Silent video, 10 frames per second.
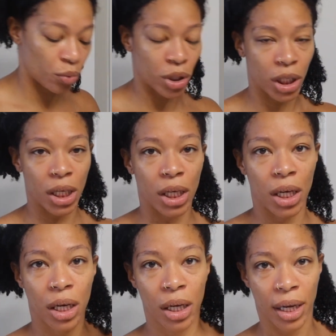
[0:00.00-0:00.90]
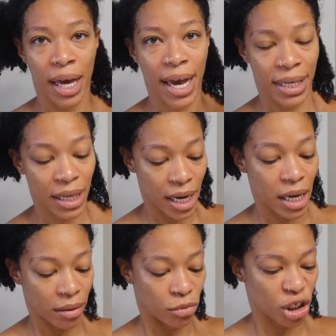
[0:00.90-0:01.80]
in with the As I
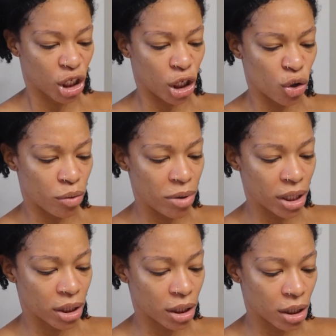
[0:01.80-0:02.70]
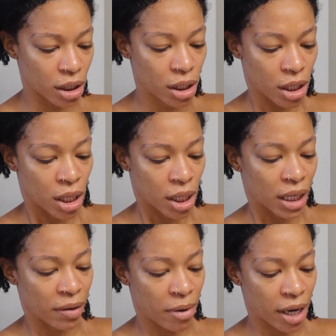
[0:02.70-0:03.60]
Am just a little bit to
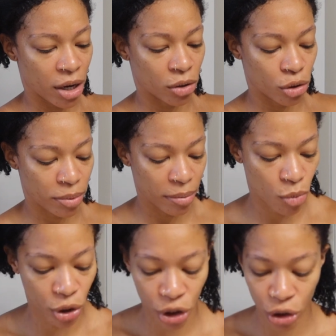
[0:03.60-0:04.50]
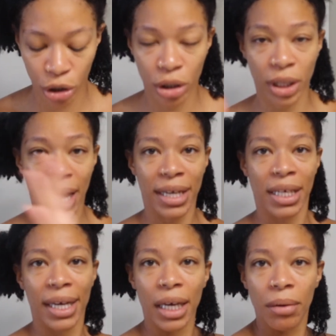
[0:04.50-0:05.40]
give my hair a little bit moisture. The As
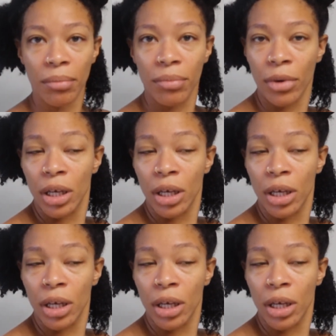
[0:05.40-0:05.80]
I Am